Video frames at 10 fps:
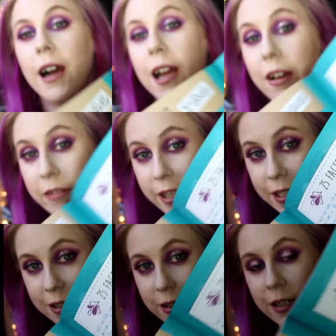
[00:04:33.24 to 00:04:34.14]
I have a
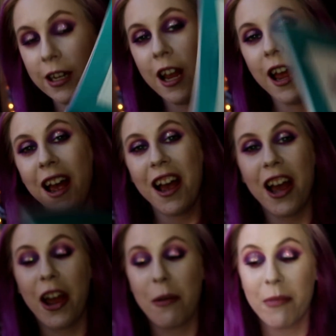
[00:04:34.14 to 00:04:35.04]
list.
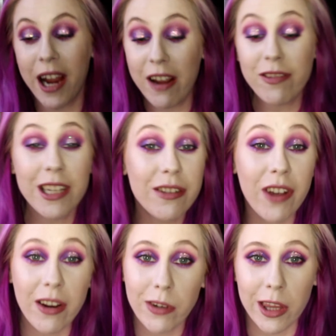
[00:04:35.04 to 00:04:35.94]
Um, I have a list
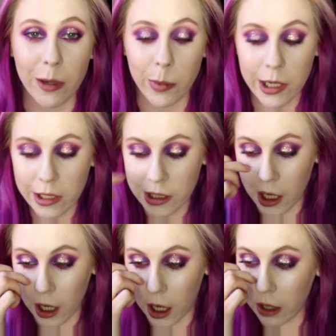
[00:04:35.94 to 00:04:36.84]
for everything because
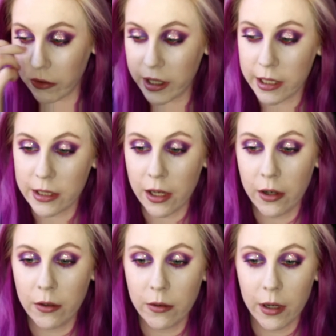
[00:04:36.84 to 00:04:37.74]
I find it
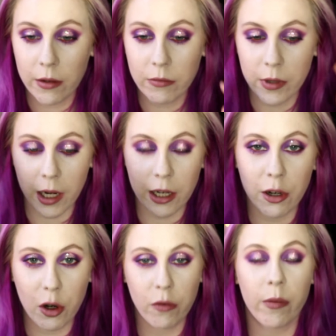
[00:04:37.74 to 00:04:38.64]
so
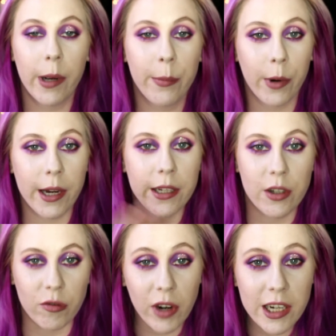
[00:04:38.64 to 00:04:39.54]
like good for my brain
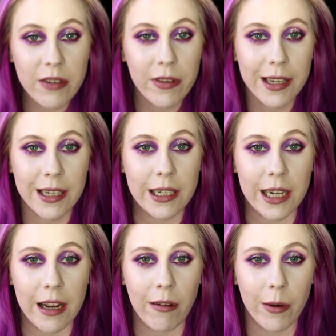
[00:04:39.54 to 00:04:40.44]
to write everything
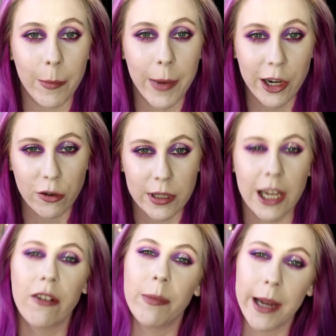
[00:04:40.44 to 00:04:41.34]
down, make sure it's
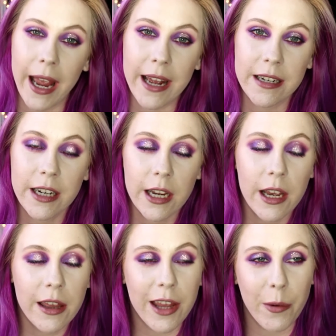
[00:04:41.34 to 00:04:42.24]
out of my head.
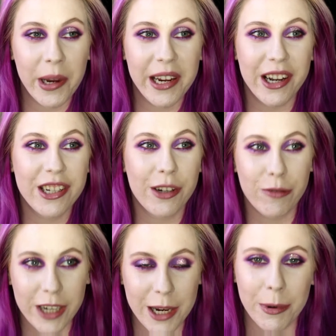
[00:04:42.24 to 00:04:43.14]
That way I
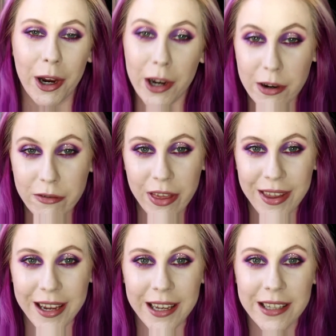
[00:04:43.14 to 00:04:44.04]
don't keep going over
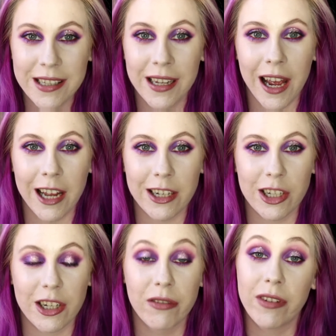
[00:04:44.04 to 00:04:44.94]
things and
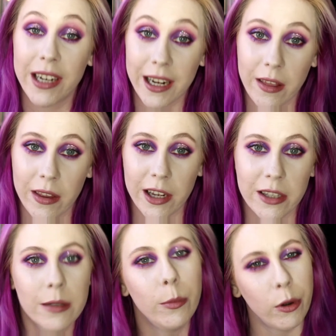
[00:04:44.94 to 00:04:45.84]
I don't forget
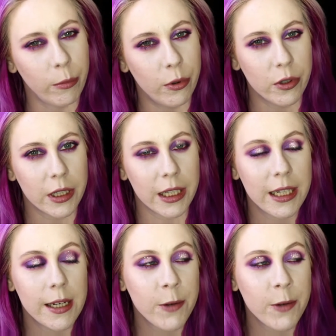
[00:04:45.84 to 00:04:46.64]
things, more importantly.